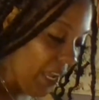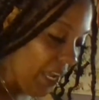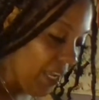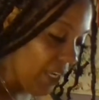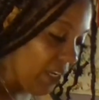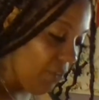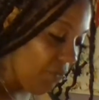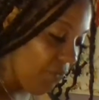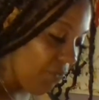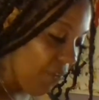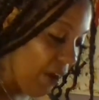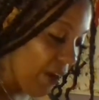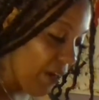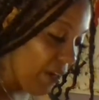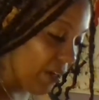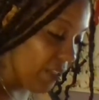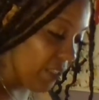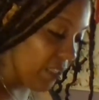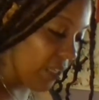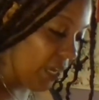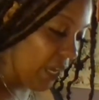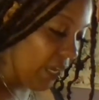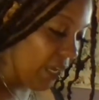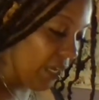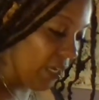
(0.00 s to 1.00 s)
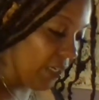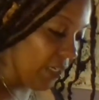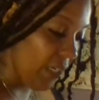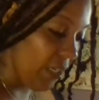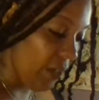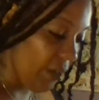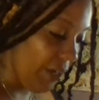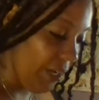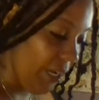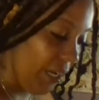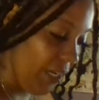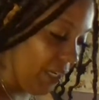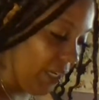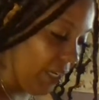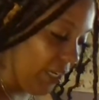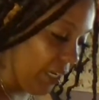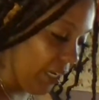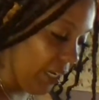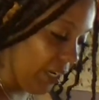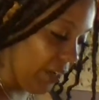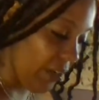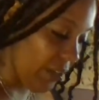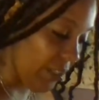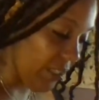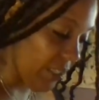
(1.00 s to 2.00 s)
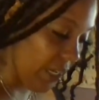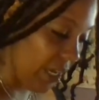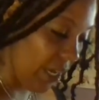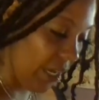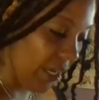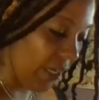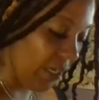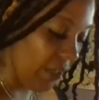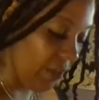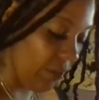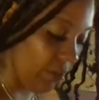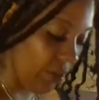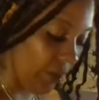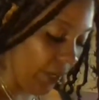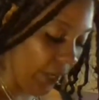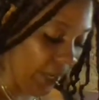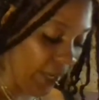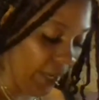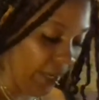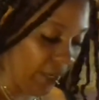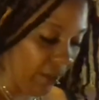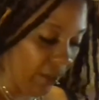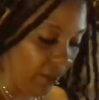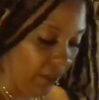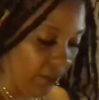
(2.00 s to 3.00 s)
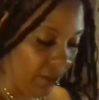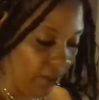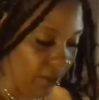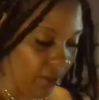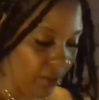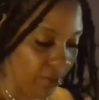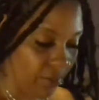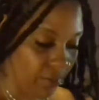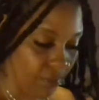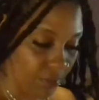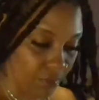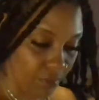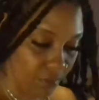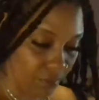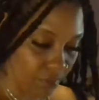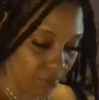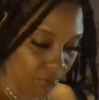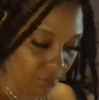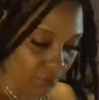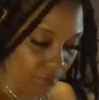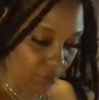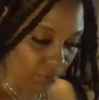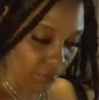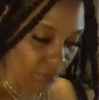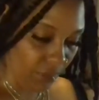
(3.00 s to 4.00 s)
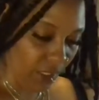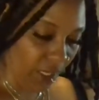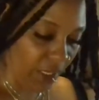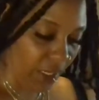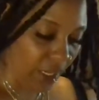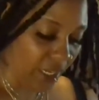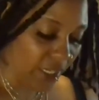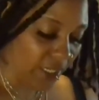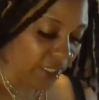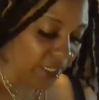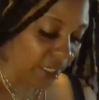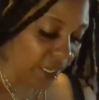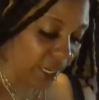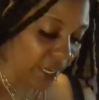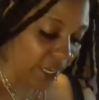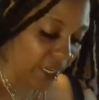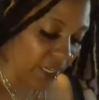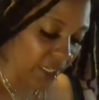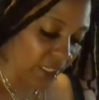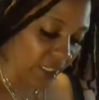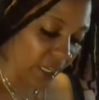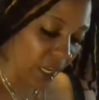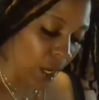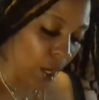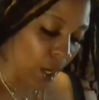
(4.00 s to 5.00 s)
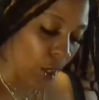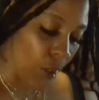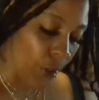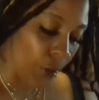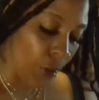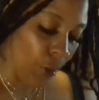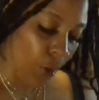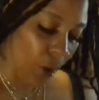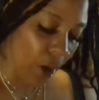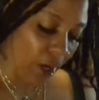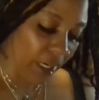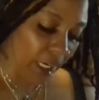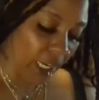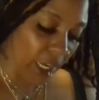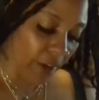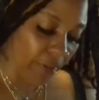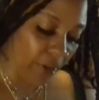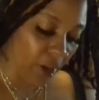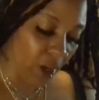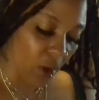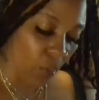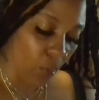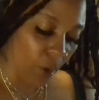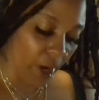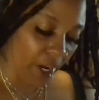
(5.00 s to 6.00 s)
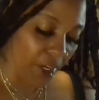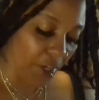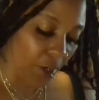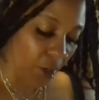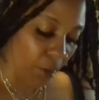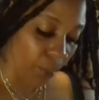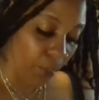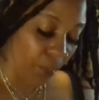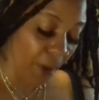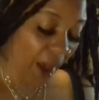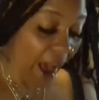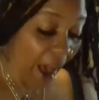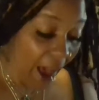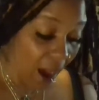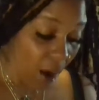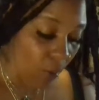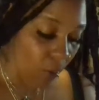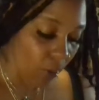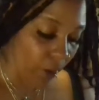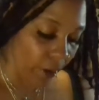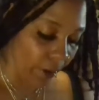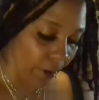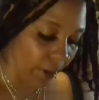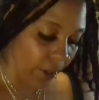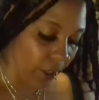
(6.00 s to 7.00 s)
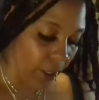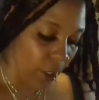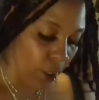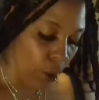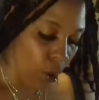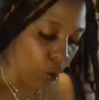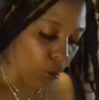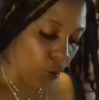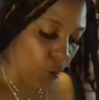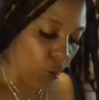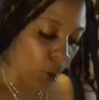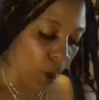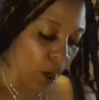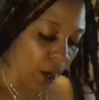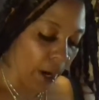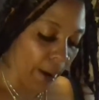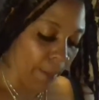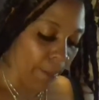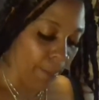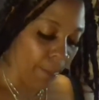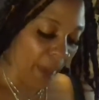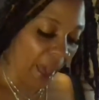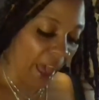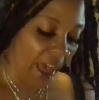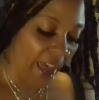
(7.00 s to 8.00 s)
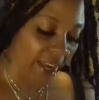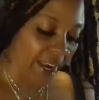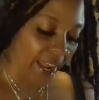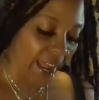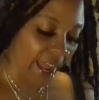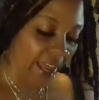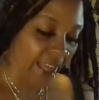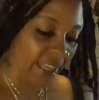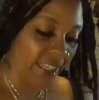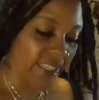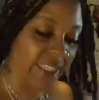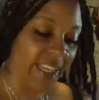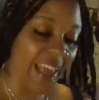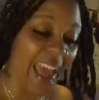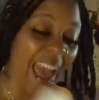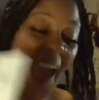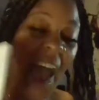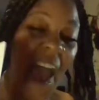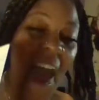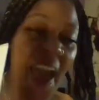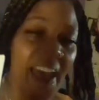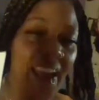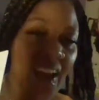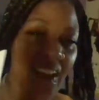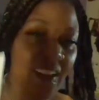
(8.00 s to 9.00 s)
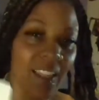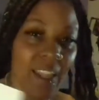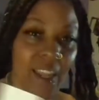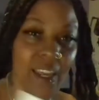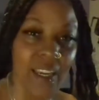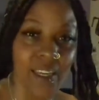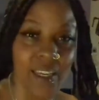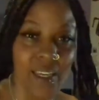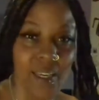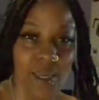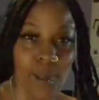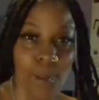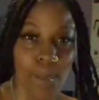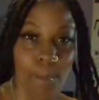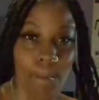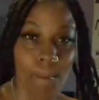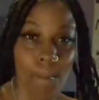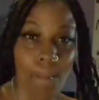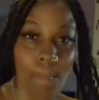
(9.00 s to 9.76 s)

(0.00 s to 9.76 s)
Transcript: any fire sign, any air sign, okay? It says, You are giving away your power. You are a badass. Act like it.